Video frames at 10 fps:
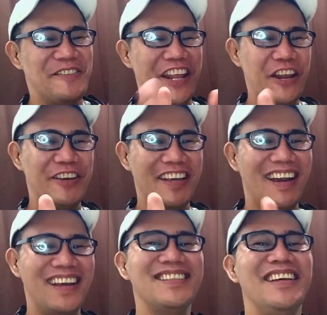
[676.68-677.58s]
But anyway,
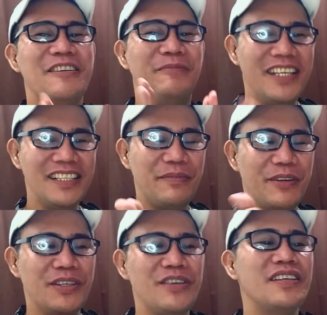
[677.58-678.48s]
guys, please let
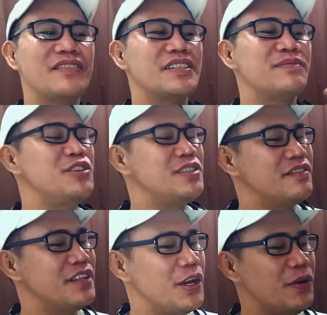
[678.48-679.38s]
me know what you think of this
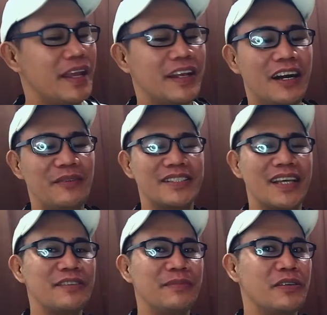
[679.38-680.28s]
music video in the comment
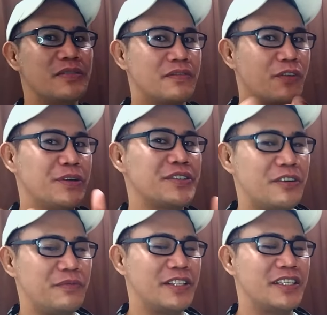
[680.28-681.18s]
section below, because of course
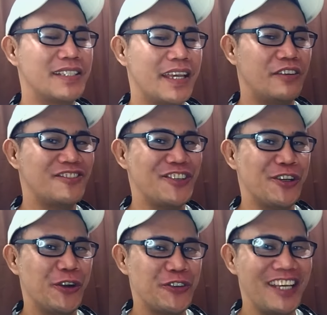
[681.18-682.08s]
your opinions count
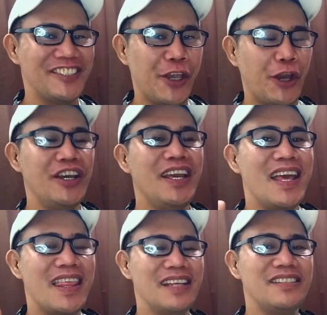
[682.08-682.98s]
too. Okay, so
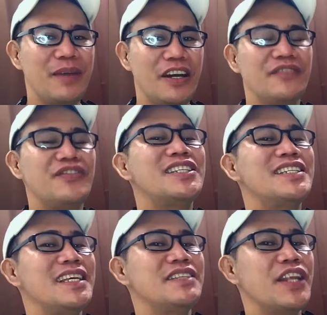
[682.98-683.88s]
that's about it for
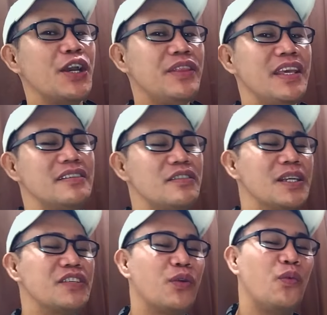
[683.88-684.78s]
today's video. Thank you so
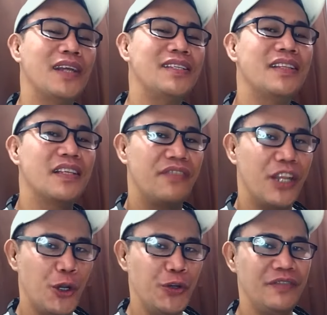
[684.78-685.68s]
much for watching this
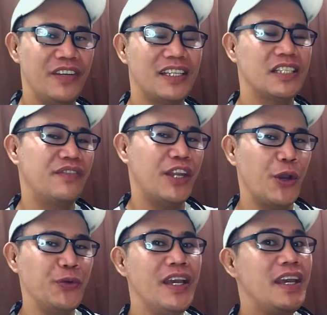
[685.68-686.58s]
video. And if you like this
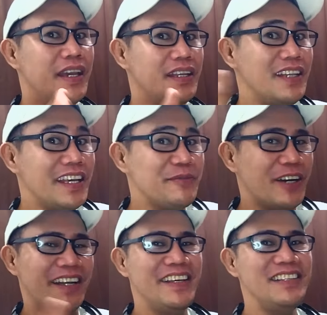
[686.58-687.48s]
video, hit the like
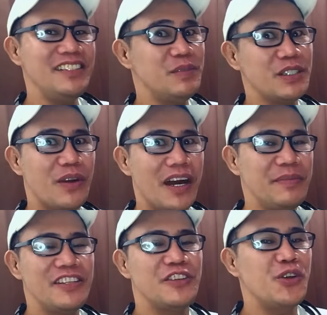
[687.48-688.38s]
button, hit
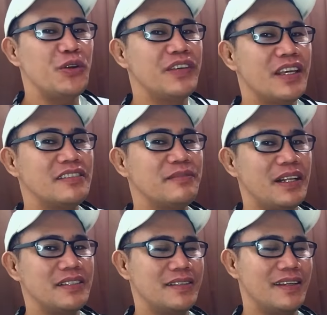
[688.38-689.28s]
subscribe, and hit the notification
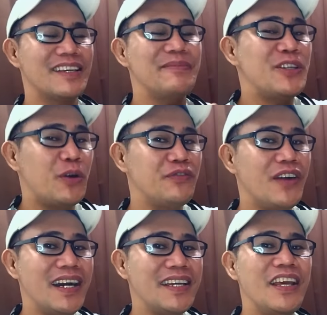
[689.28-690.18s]
bell so that you can be
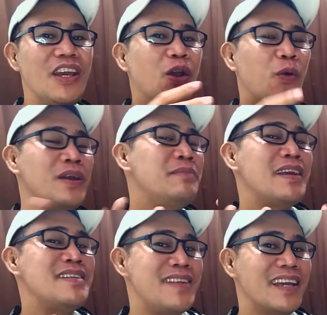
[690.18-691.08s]
notified when
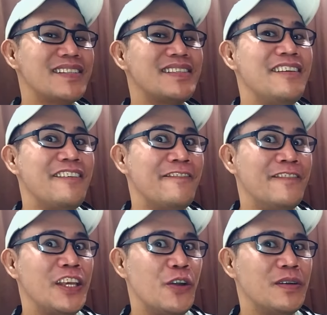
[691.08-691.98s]
my next
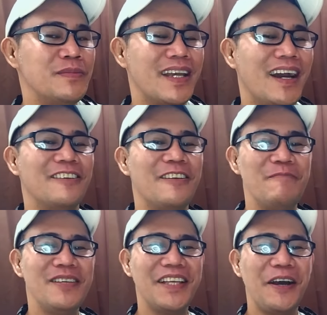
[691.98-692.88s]
video comes out.
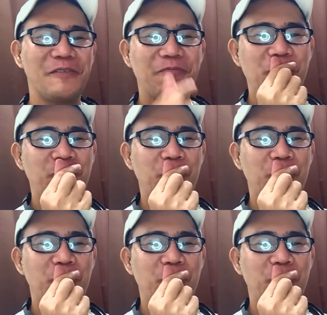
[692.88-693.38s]
Peace out.